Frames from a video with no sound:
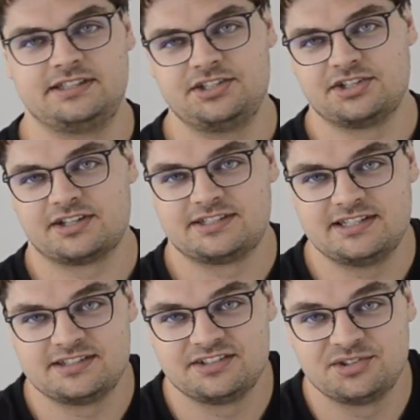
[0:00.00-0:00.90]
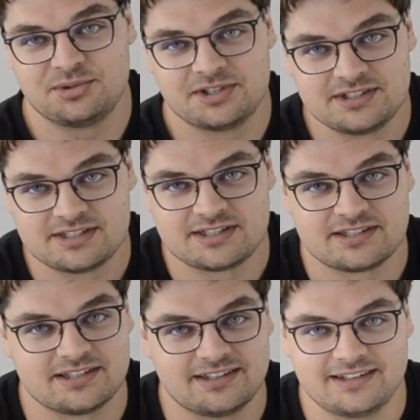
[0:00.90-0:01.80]
teaching assistant
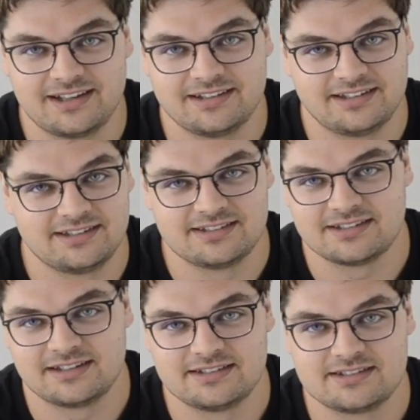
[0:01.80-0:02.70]
duties, uh, and, and